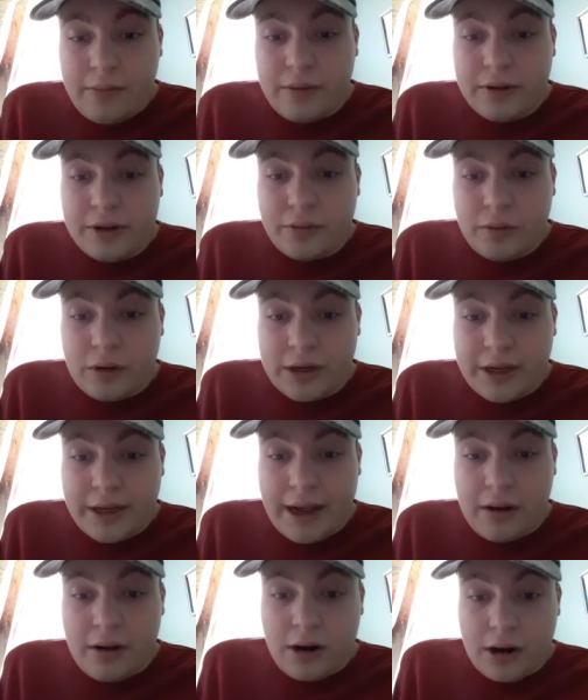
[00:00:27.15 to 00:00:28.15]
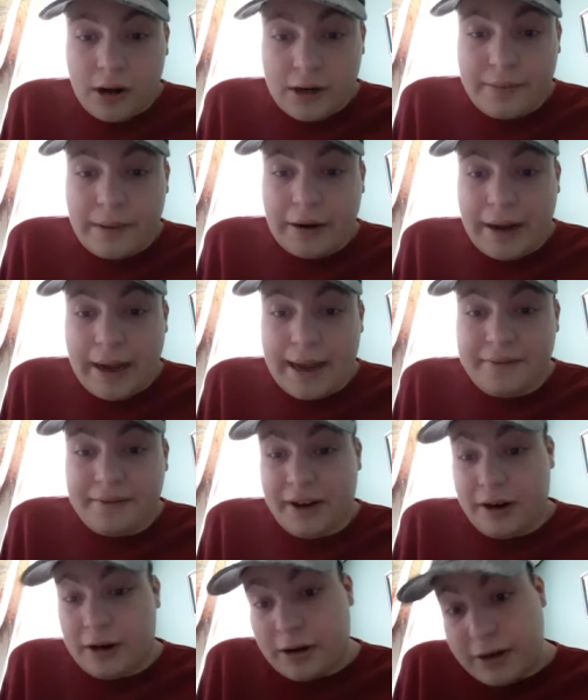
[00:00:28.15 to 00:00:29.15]
well, you're working out hard about having
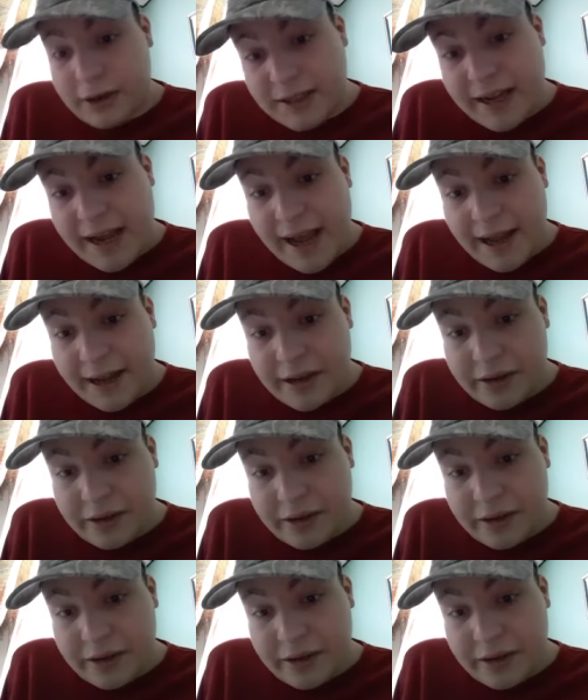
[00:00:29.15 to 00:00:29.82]
a heart attack